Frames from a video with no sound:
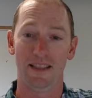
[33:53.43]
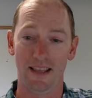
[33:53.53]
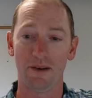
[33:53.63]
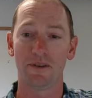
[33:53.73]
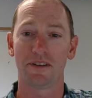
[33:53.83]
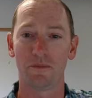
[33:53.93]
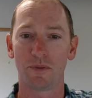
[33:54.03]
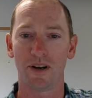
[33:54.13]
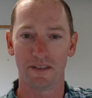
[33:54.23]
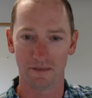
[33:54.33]
That was an
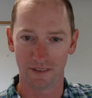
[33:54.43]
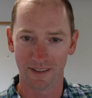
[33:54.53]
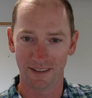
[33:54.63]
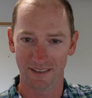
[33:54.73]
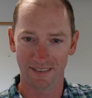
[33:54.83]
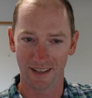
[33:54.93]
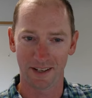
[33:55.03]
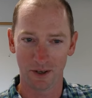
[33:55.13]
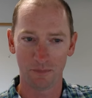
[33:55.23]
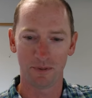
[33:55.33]
impressive list,
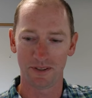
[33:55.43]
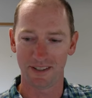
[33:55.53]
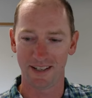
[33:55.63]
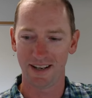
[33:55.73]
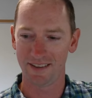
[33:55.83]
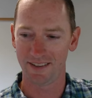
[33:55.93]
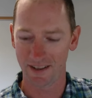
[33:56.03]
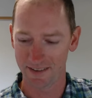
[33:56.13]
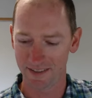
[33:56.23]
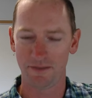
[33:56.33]
like all put together.
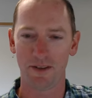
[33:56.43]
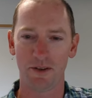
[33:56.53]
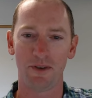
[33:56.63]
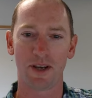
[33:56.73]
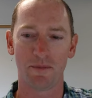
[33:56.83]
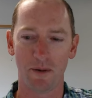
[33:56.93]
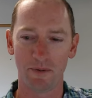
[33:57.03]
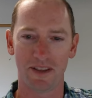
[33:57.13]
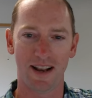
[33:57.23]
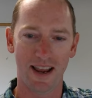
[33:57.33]
I, if, if you come
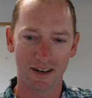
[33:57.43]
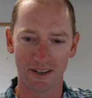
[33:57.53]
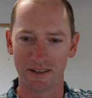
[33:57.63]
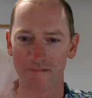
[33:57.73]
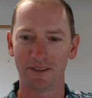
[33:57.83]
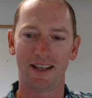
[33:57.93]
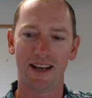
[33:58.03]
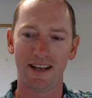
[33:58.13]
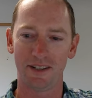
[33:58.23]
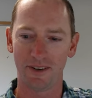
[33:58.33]
up with an acronym for
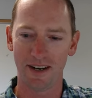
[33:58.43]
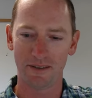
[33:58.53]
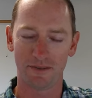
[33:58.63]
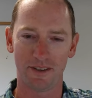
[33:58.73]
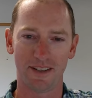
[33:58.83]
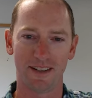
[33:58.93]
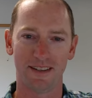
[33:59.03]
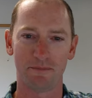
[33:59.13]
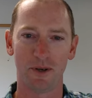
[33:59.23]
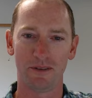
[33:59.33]
that, you're ready for
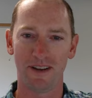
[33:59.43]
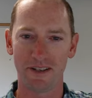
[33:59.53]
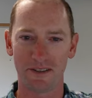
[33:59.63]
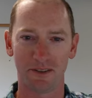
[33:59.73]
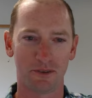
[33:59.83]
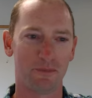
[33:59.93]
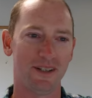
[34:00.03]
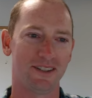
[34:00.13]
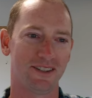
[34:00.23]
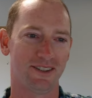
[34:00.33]
the motivational
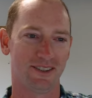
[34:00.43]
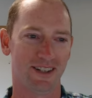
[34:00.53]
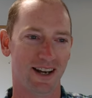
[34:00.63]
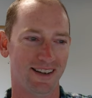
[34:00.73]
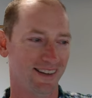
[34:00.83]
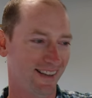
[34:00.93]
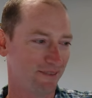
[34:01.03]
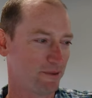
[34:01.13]
speaker tour. I, I'm